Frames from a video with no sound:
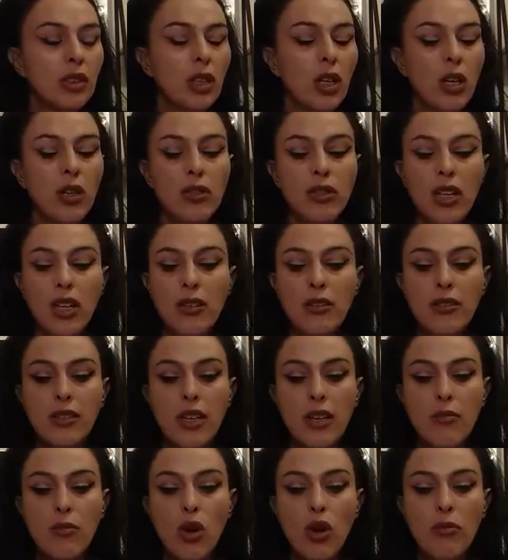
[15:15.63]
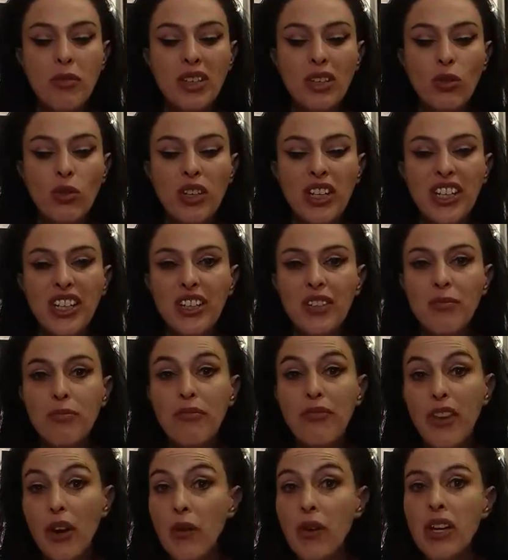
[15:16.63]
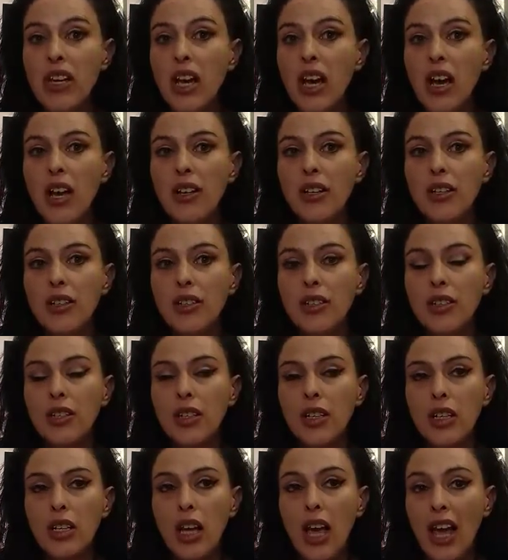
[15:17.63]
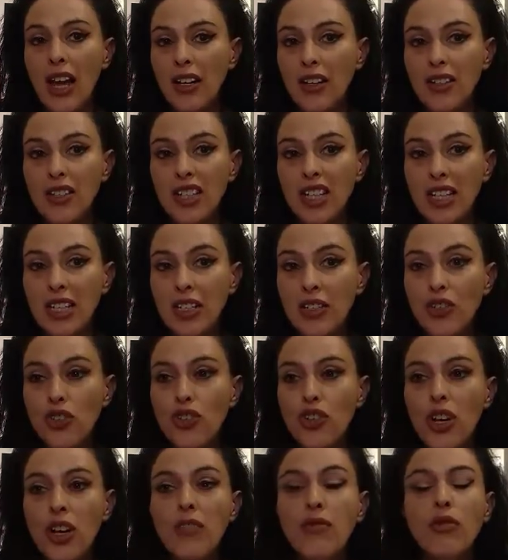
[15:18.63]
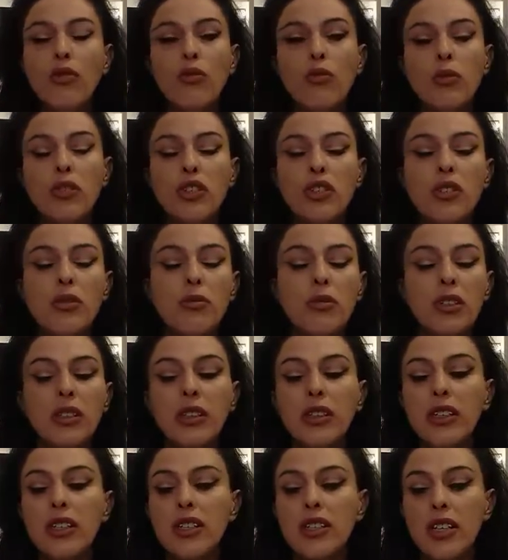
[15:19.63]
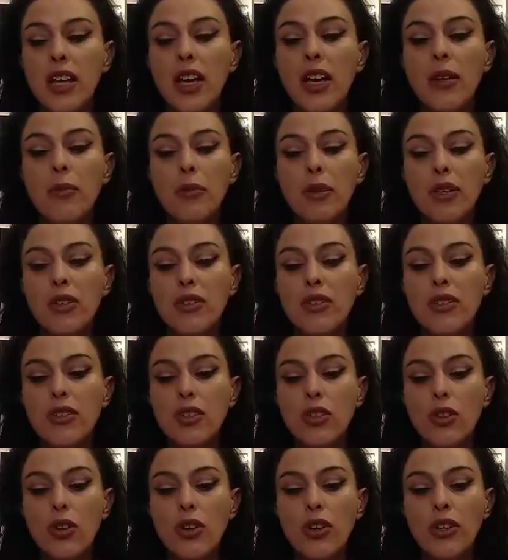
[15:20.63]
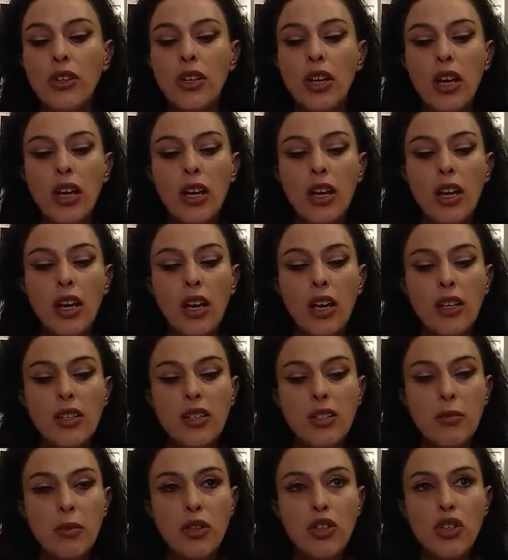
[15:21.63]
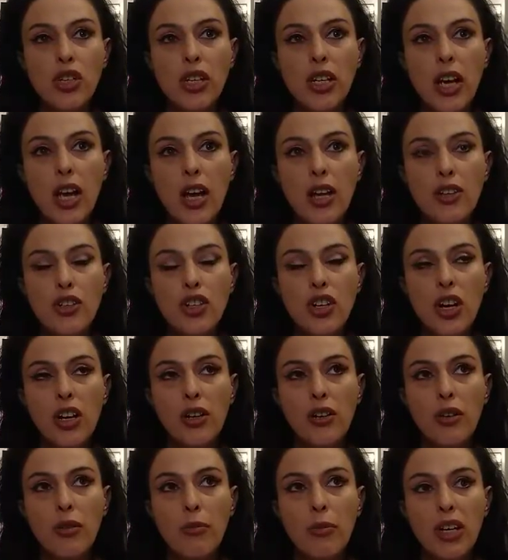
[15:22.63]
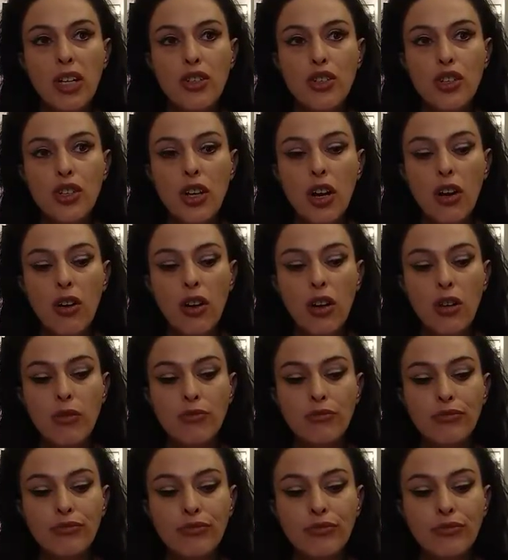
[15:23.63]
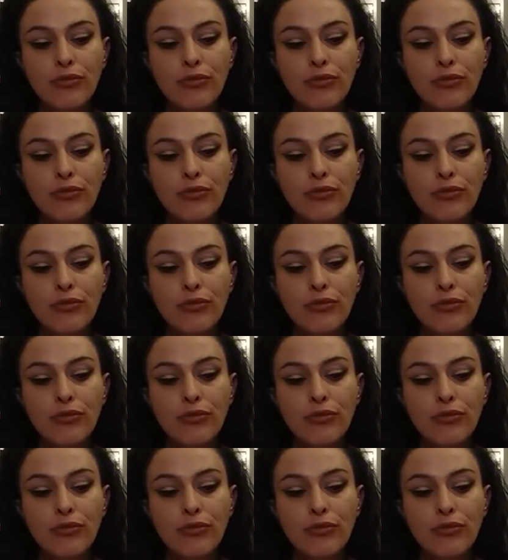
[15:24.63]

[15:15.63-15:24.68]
You know, they might be looking at very guarded, and it's in general, which is really sad, because, you know, especially heart chakra and base chakra,